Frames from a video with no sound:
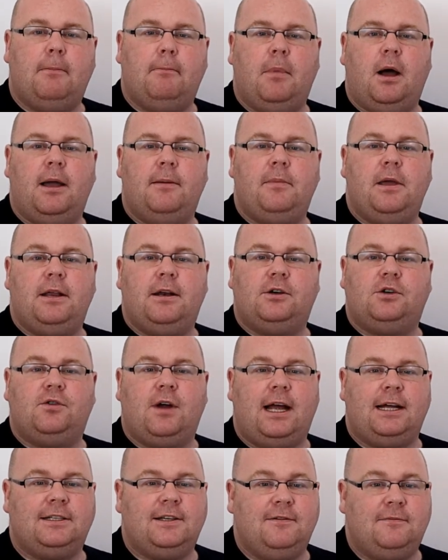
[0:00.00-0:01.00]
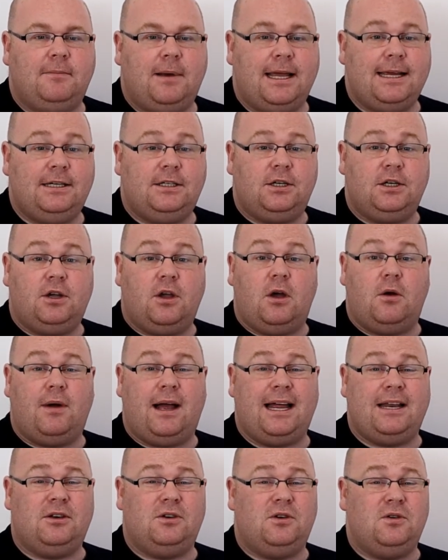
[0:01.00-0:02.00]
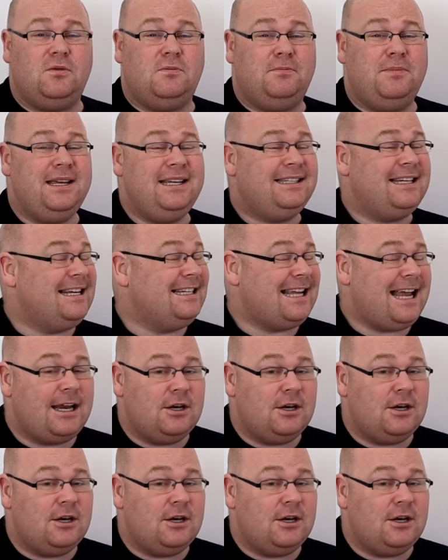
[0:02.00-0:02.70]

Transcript: might be an attractive place to go and do business.